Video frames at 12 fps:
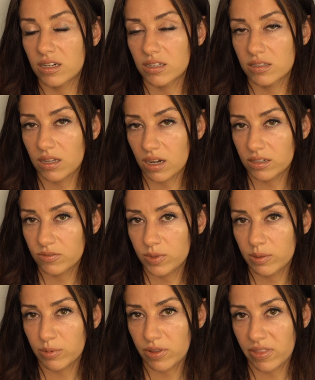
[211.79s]
A lot of
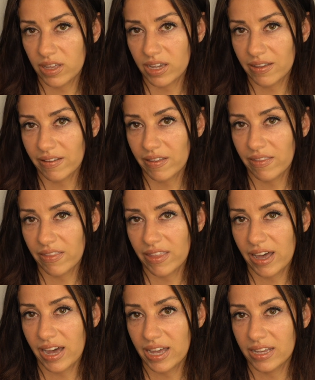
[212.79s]
people think
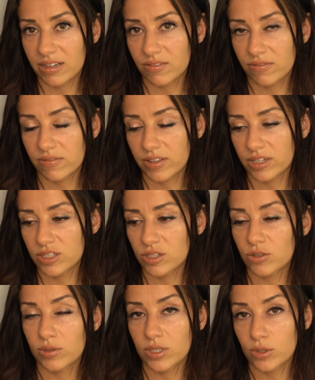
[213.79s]
that there's
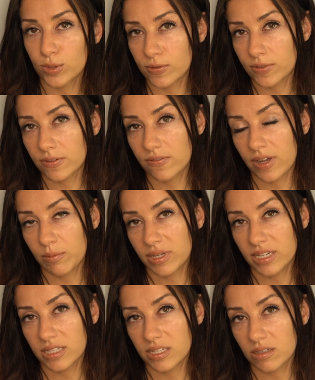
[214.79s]
no use for
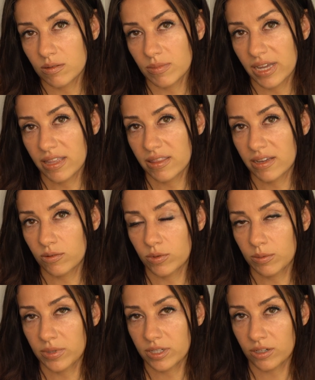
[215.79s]
feminism and that
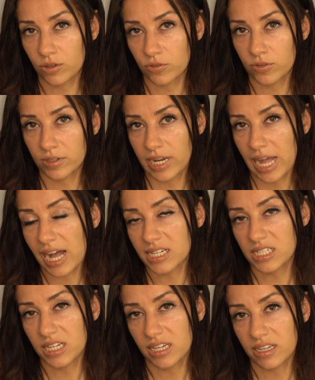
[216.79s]
women are
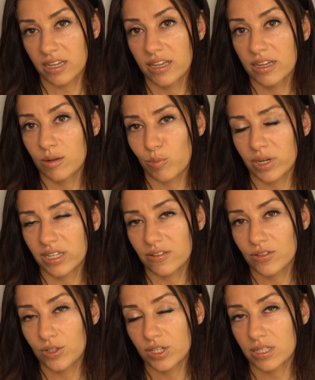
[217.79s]
overreacting, but if
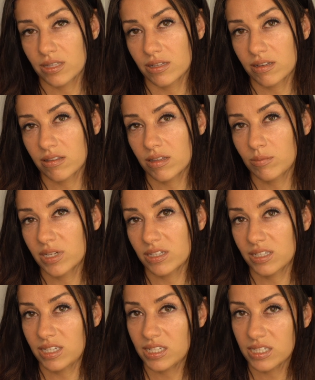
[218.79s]
you just look at the Middle
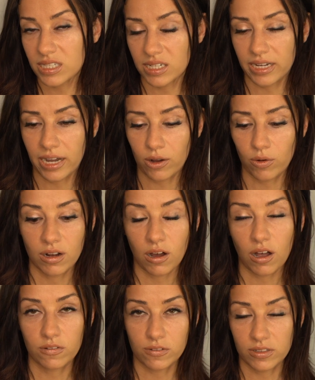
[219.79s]
East and how
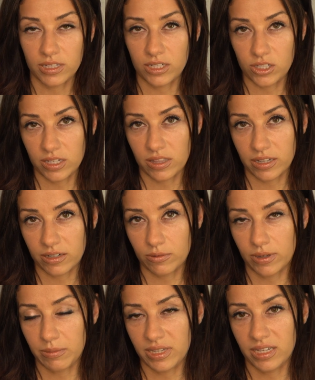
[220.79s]
awful they treat their
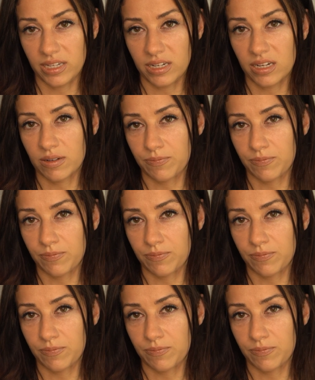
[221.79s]
women,